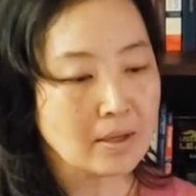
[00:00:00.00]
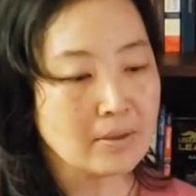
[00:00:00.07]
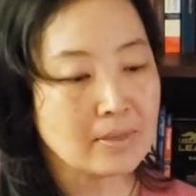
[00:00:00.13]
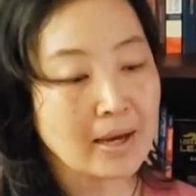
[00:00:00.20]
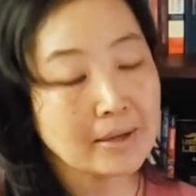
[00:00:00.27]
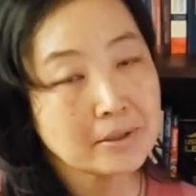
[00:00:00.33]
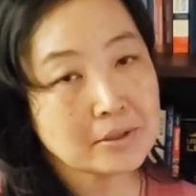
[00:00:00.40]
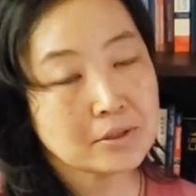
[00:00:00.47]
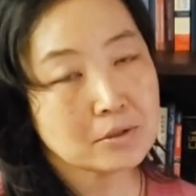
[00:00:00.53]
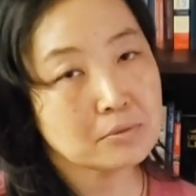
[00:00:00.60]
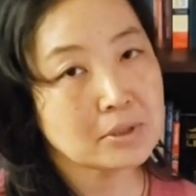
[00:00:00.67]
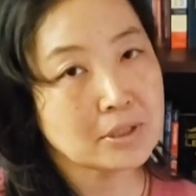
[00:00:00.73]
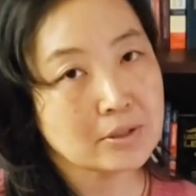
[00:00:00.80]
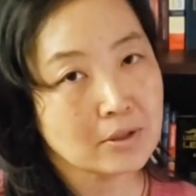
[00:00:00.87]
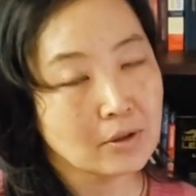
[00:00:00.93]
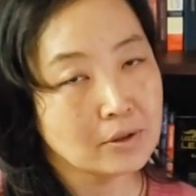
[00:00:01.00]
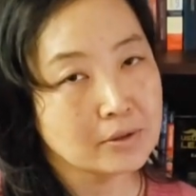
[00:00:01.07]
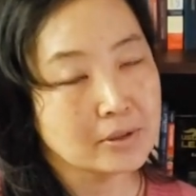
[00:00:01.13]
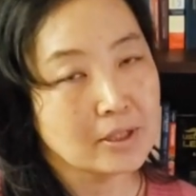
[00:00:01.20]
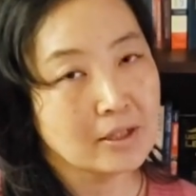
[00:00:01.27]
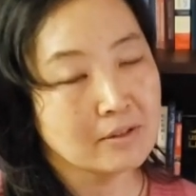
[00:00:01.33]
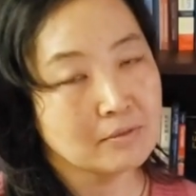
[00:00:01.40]
that is the
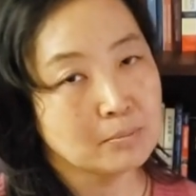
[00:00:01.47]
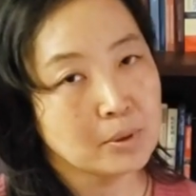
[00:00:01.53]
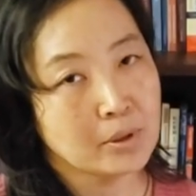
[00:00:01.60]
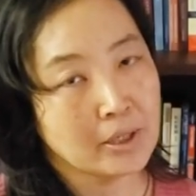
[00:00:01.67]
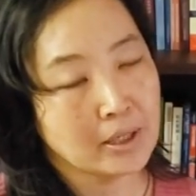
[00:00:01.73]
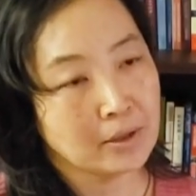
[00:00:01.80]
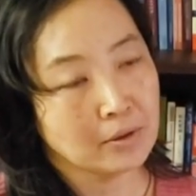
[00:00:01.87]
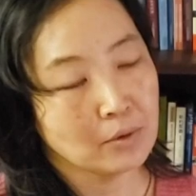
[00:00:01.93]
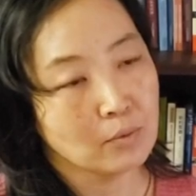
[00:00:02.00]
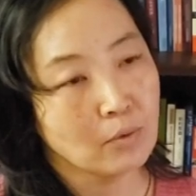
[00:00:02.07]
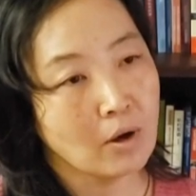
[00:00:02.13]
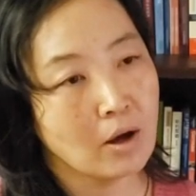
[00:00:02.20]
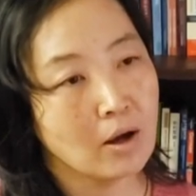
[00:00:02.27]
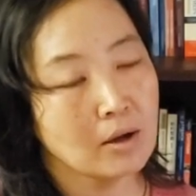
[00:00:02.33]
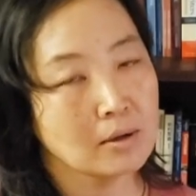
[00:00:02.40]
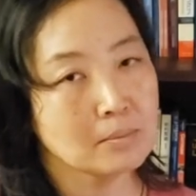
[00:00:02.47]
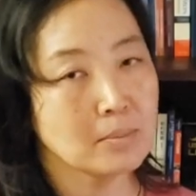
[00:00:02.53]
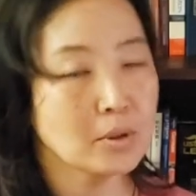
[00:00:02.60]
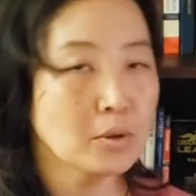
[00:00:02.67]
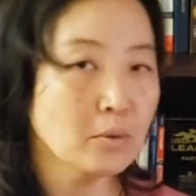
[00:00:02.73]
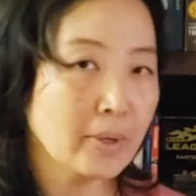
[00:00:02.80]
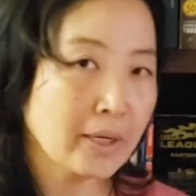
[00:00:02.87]
result of putting the wrong
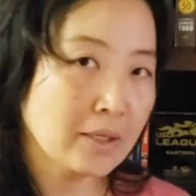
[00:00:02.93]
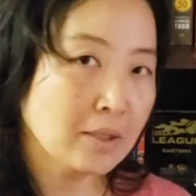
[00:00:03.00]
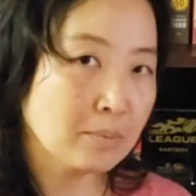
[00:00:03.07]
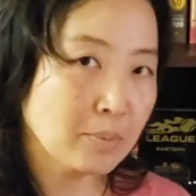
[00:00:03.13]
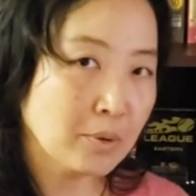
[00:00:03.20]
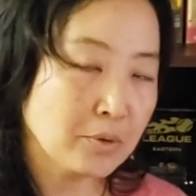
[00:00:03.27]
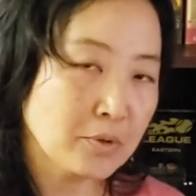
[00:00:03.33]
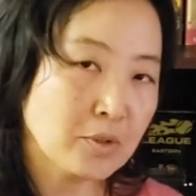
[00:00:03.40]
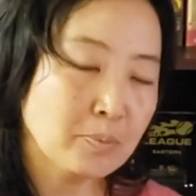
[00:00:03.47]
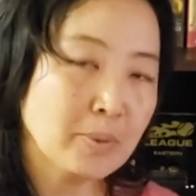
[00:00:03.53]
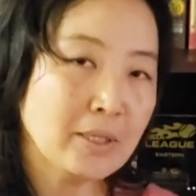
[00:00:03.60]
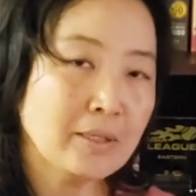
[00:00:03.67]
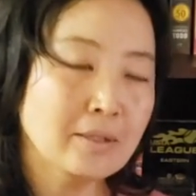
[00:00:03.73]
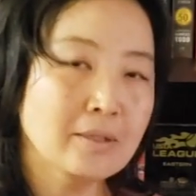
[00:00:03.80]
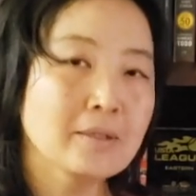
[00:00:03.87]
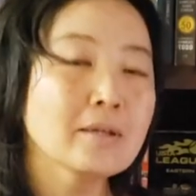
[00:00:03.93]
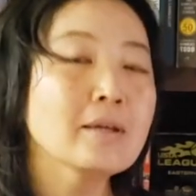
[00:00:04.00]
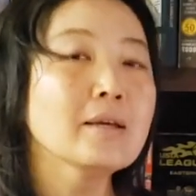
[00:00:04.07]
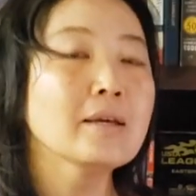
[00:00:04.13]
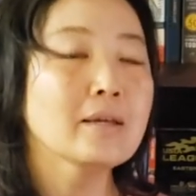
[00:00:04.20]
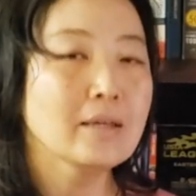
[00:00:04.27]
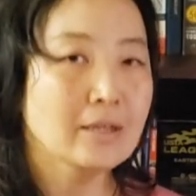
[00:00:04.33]
bow weight and bow speed
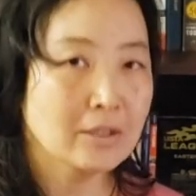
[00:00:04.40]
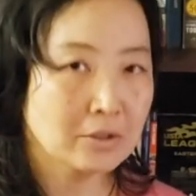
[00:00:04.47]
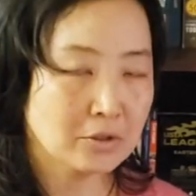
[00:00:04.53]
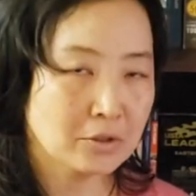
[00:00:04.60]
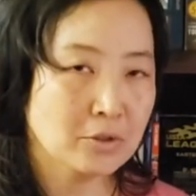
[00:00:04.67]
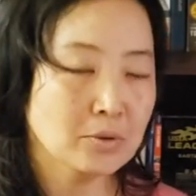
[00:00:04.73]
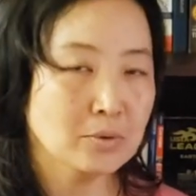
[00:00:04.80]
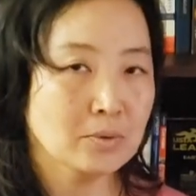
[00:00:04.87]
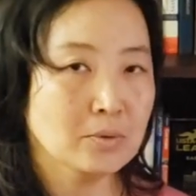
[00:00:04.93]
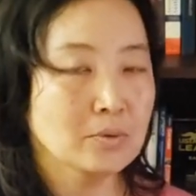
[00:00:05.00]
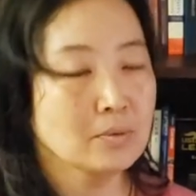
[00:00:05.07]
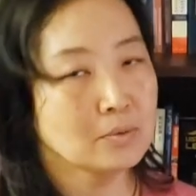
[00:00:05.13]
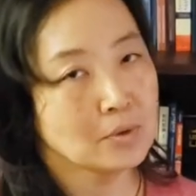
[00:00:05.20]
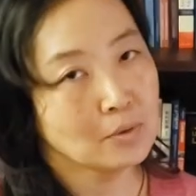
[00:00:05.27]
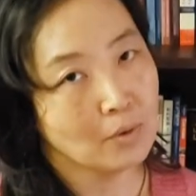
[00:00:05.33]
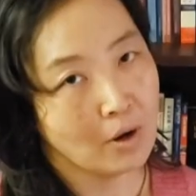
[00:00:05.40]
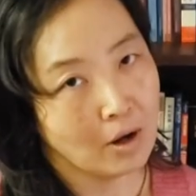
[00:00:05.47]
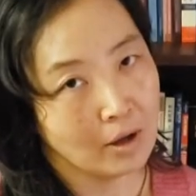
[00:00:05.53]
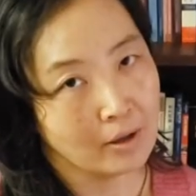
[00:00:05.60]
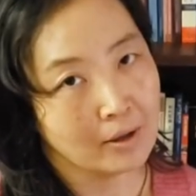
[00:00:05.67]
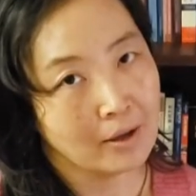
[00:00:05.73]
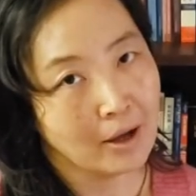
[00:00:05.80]
into the
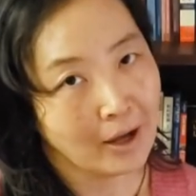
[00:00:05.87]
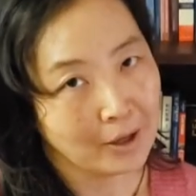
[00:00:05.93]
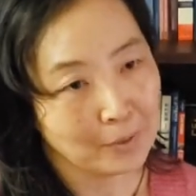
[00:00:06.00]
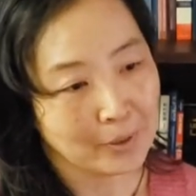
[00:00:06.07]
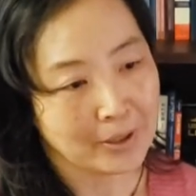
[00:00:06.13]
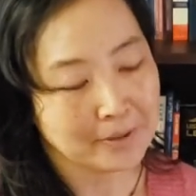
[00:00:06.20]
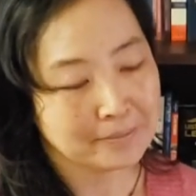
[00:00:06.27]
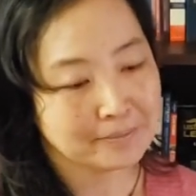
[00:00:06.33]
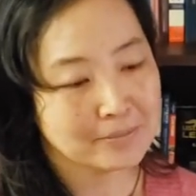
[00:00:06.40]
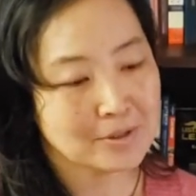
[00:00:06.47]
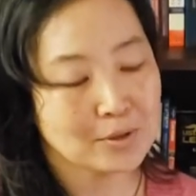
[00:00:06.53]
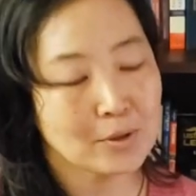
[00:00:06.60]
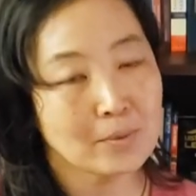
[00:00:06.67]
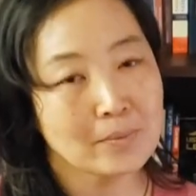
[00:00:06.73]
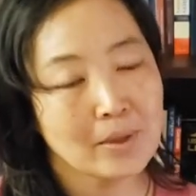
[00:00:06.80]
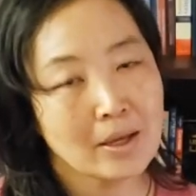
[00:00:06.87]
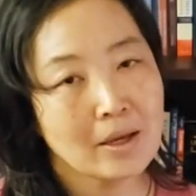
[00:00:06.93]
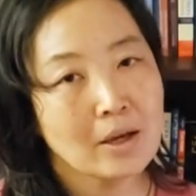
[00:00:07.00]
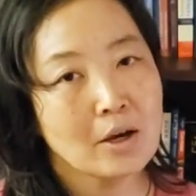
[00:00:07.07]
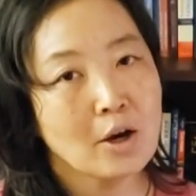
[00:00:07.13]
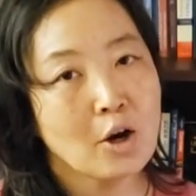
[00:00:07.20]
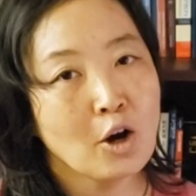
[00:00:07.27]
wrong highway. So
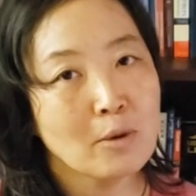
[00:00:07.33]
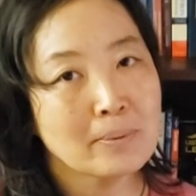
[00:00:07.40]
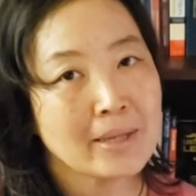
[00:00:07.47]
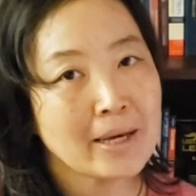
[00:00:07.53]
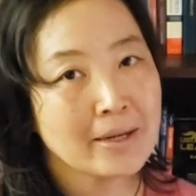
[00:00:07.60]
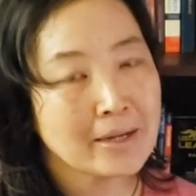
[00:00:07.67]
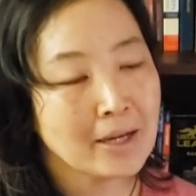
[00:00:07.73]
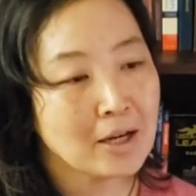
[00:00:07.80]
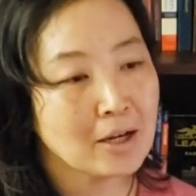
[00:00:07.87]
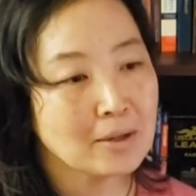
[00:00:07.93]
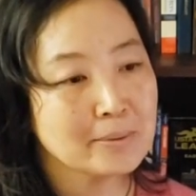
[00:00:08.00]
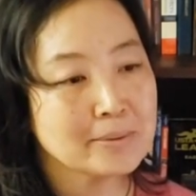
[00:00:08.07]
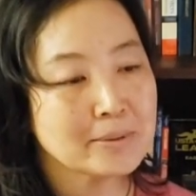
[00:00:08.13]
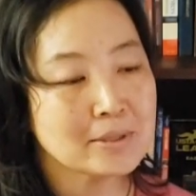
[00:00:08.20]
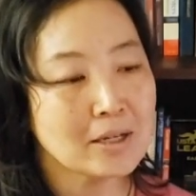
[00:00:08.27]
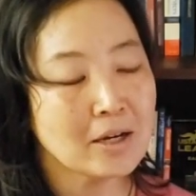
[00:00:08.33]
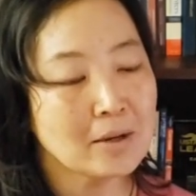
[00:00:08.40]
hope that helps.